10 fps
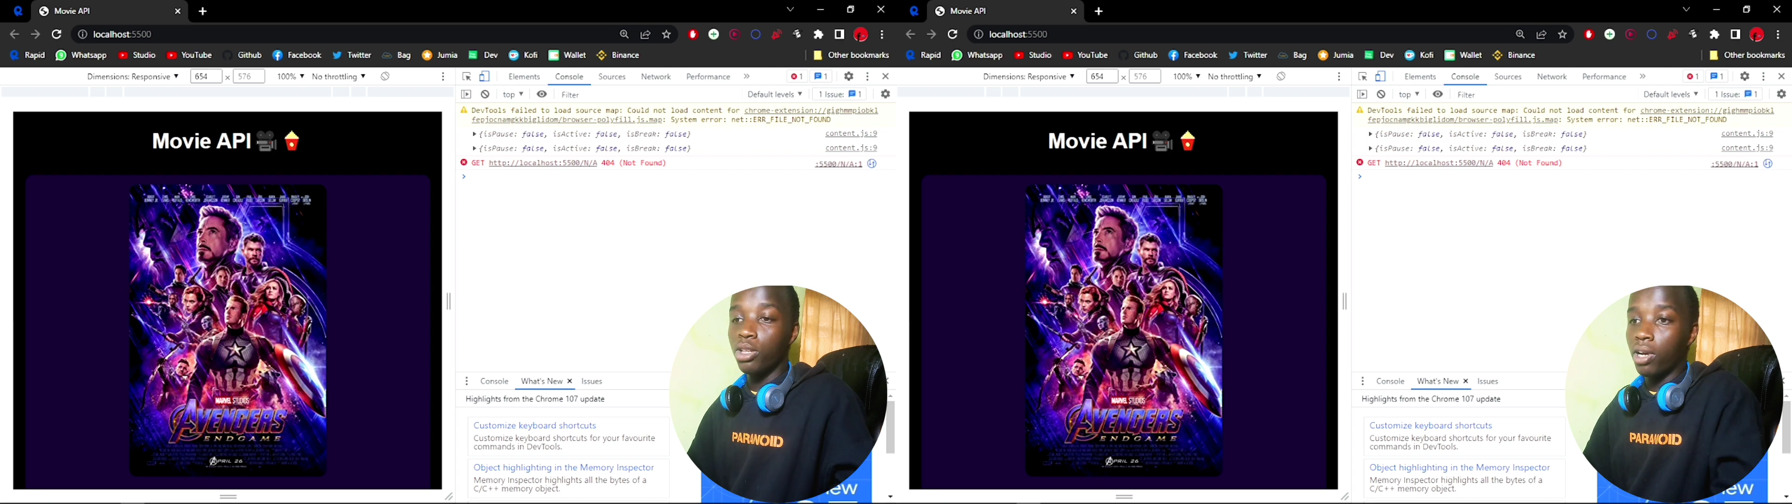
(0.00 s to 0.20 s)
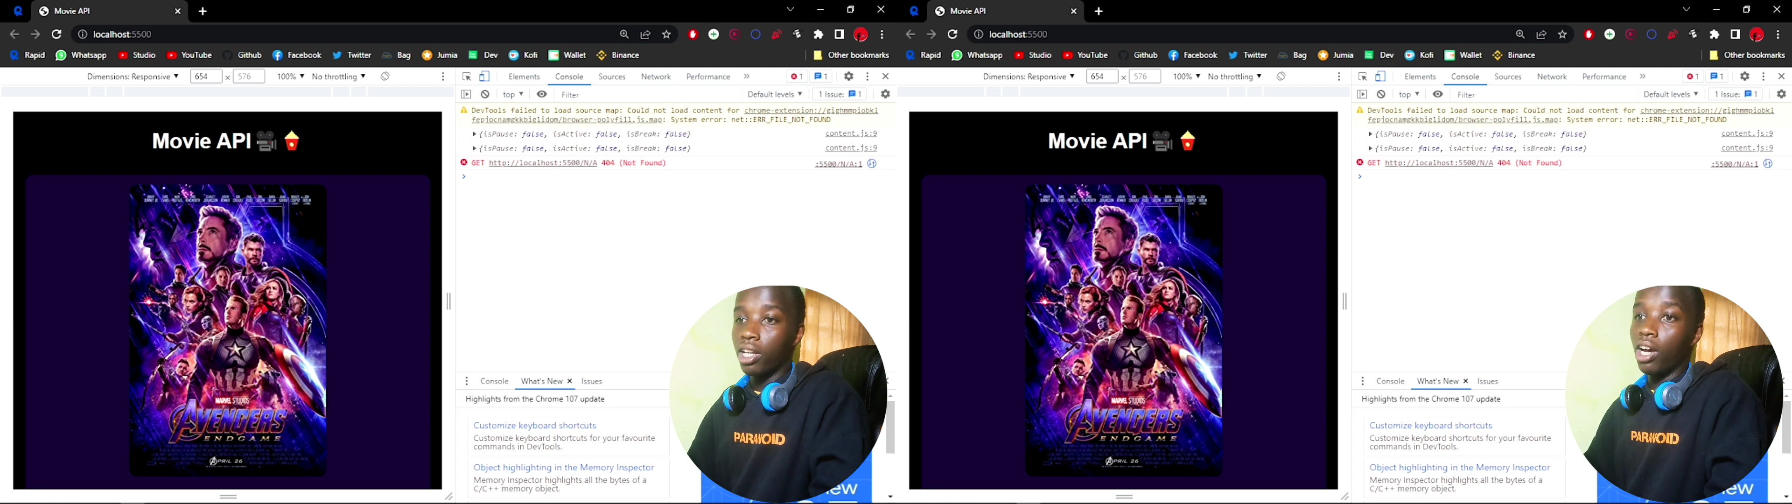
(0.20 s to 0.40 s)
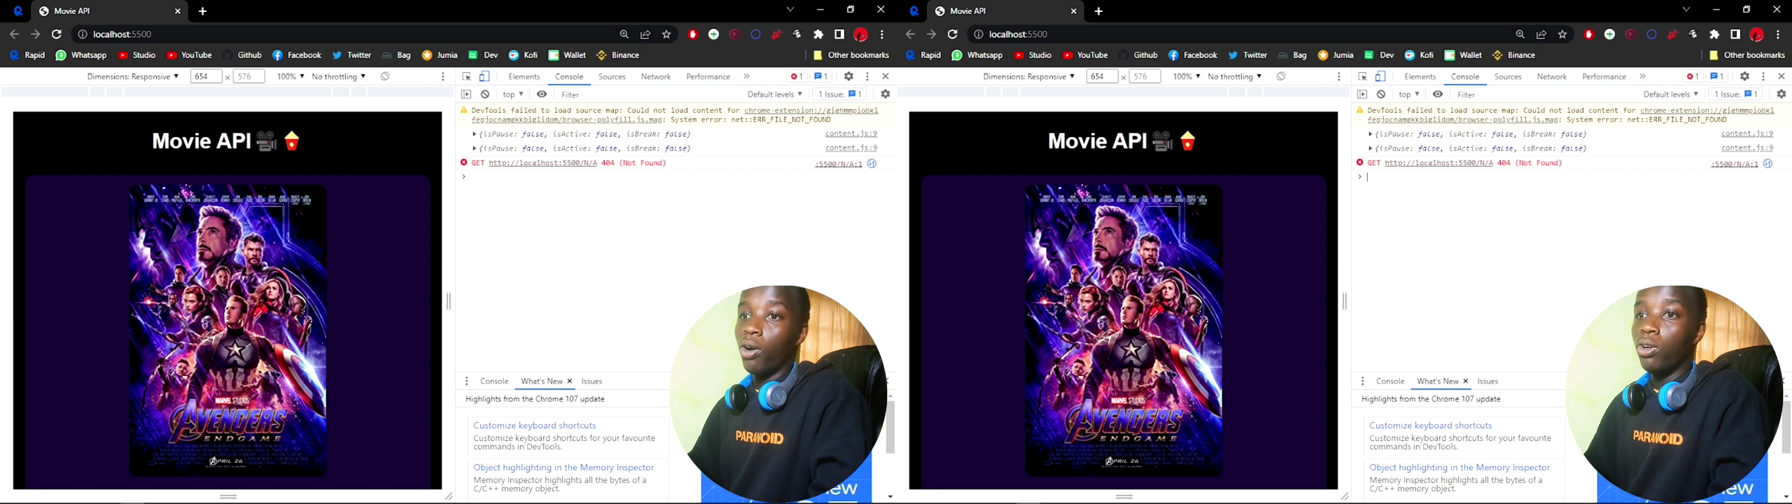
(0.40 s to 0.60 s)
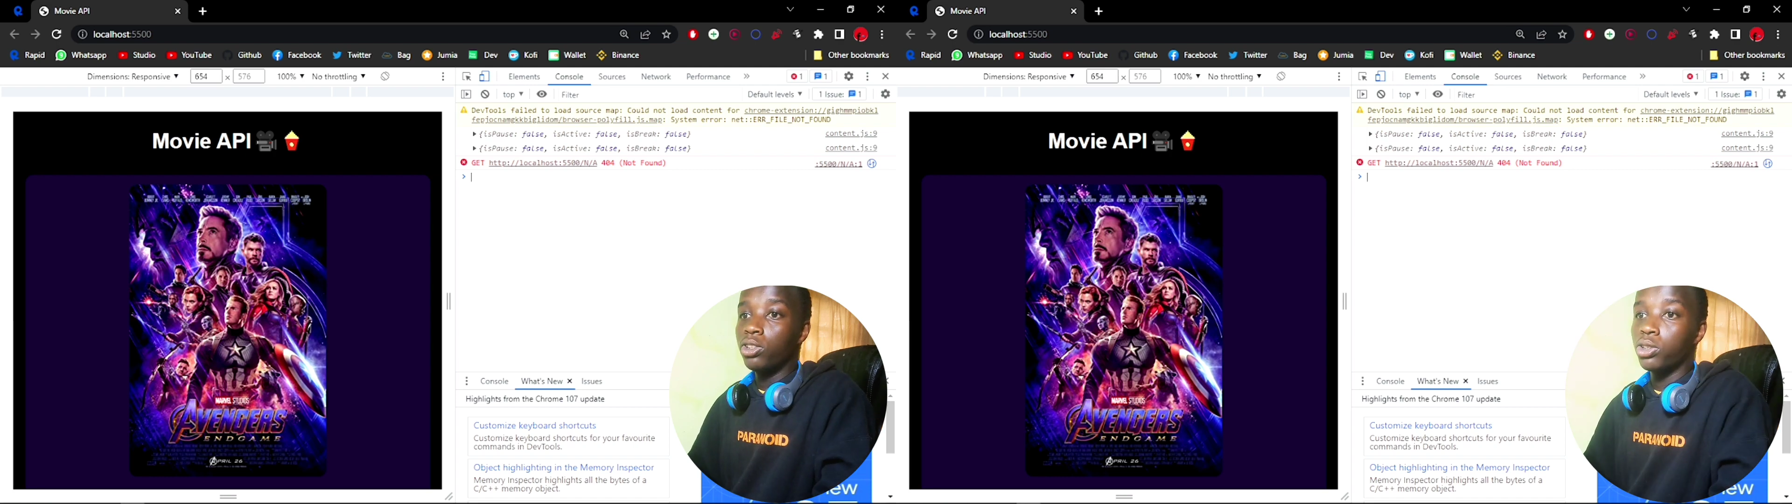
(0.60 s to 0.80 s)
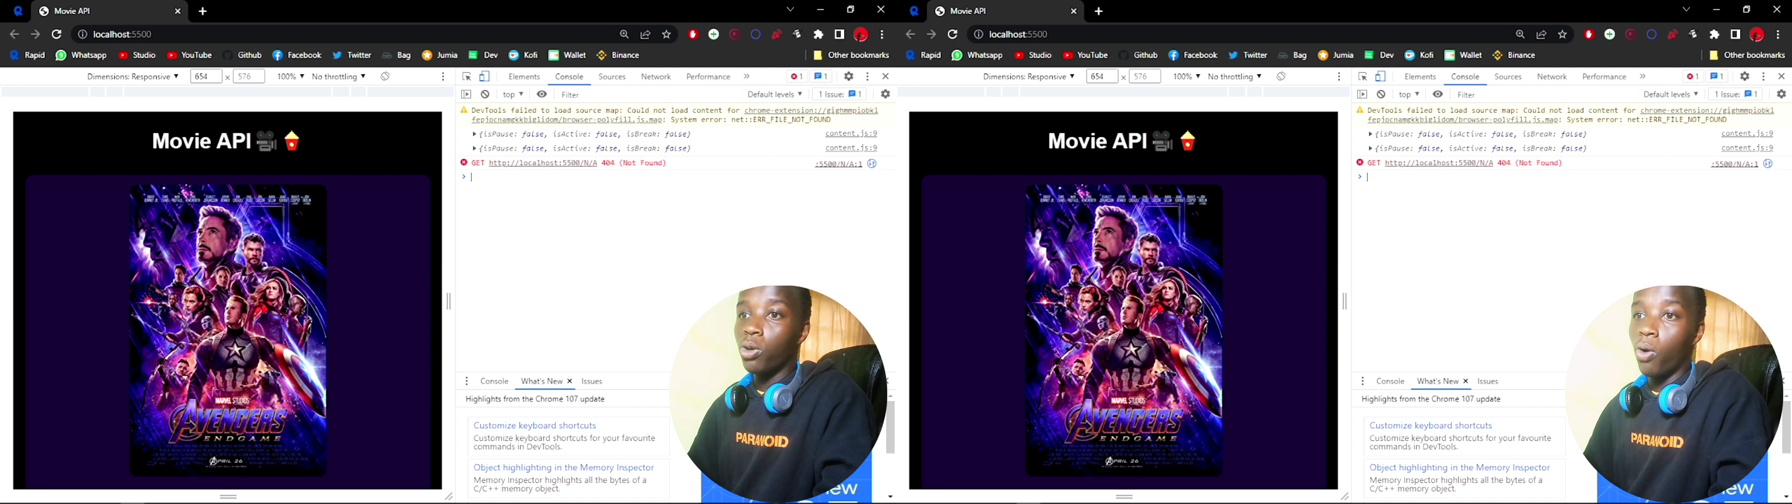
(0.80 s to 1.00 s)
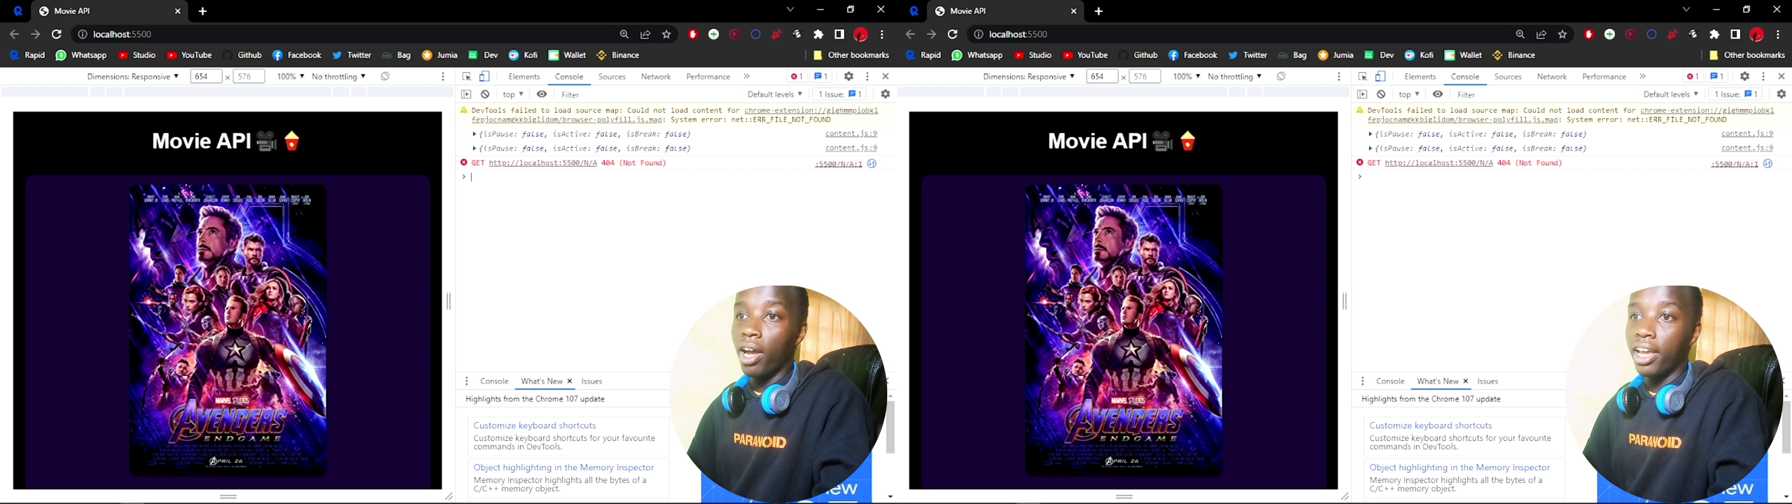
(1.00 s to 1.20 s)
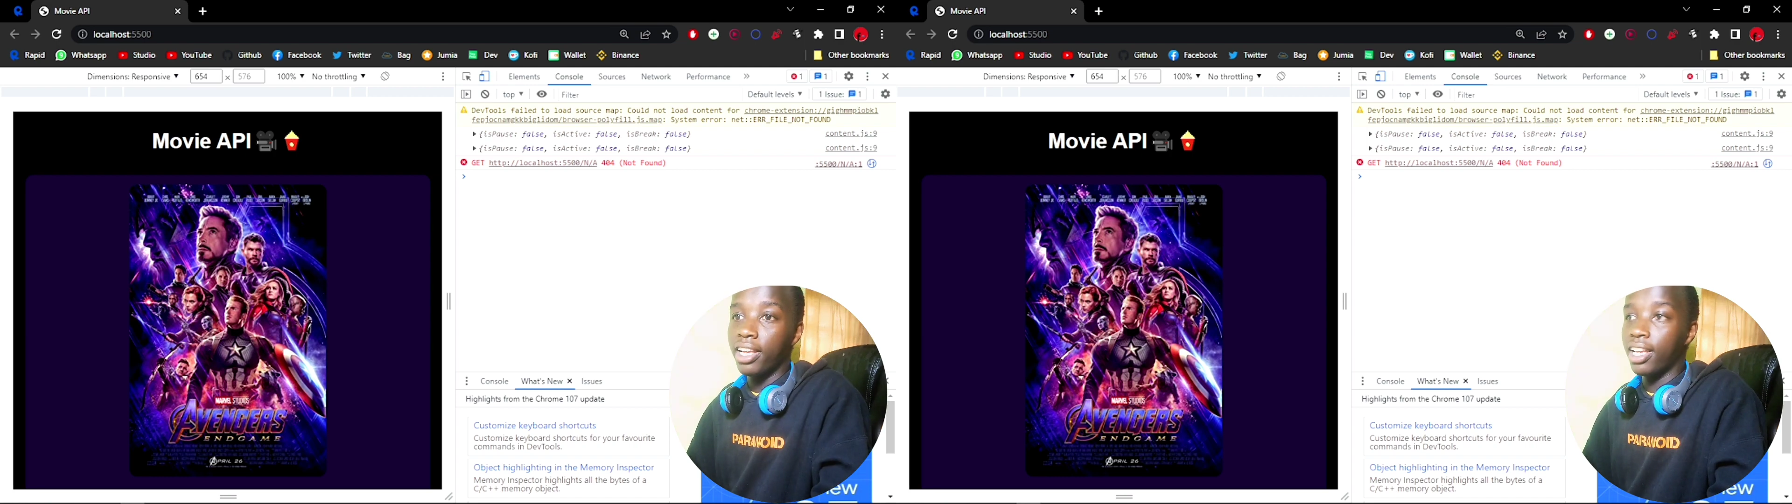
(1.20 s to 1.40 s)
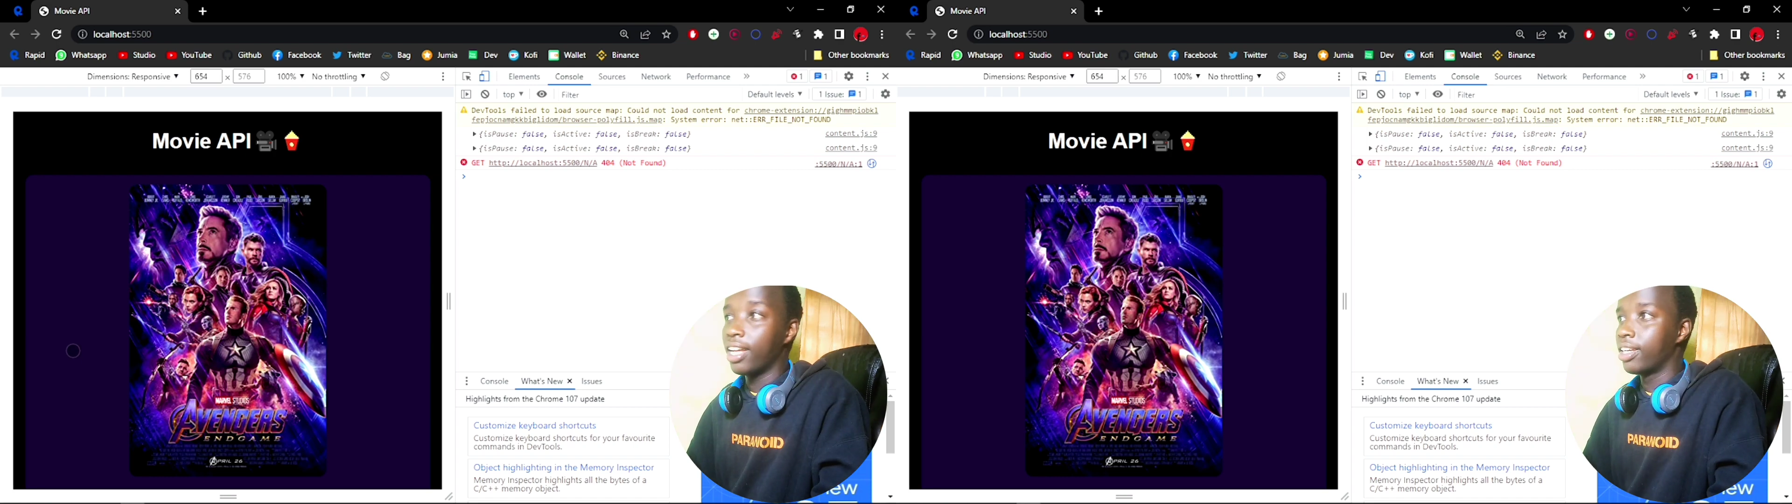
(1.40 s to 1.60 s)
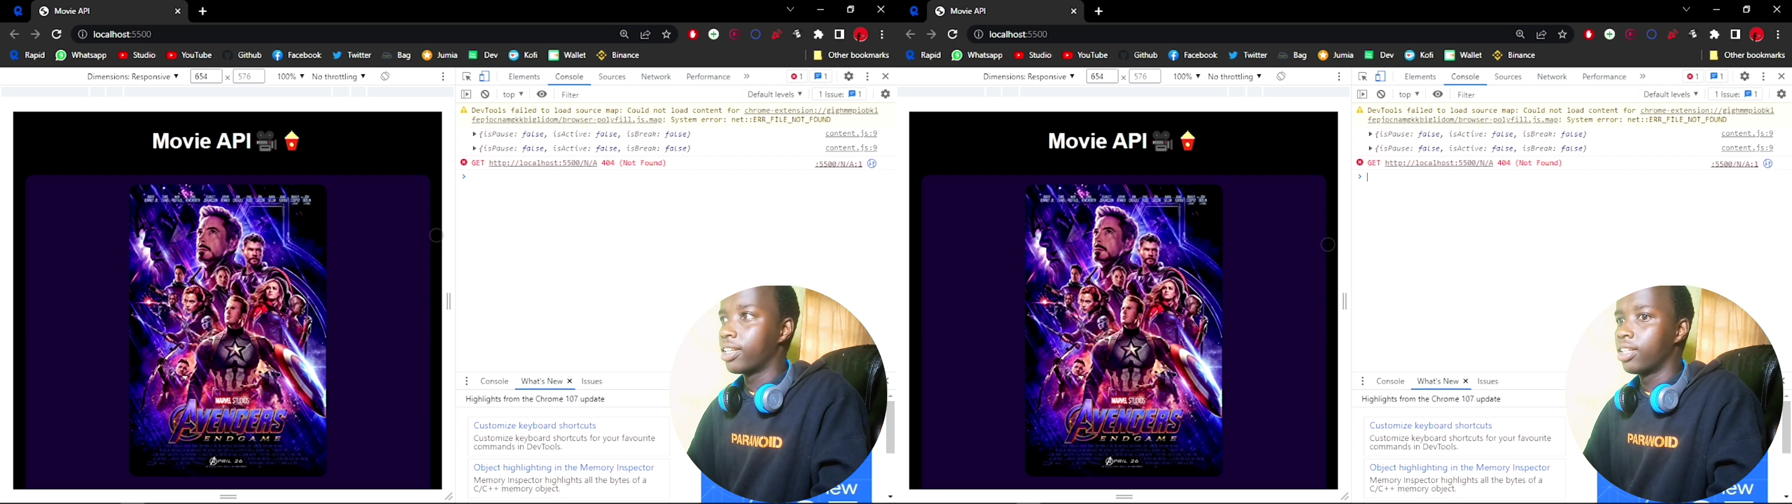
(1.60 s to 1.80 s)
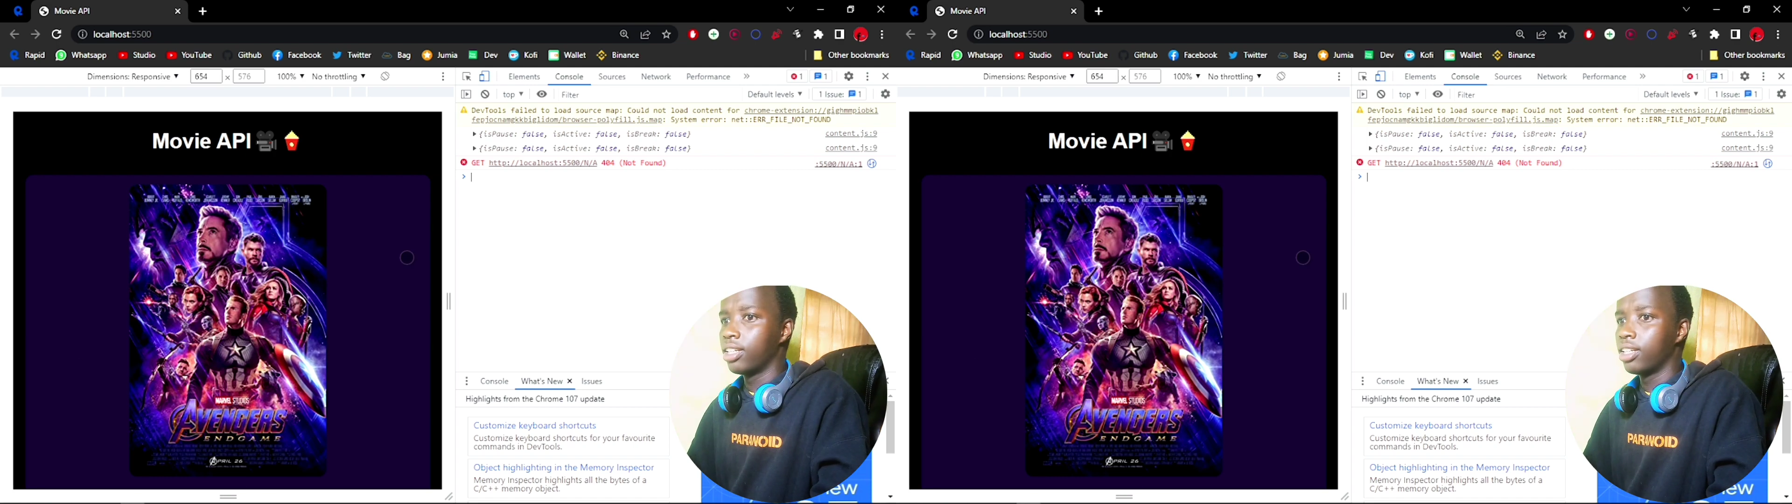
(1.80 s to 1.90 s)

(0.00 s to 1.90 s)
you can also go ahead and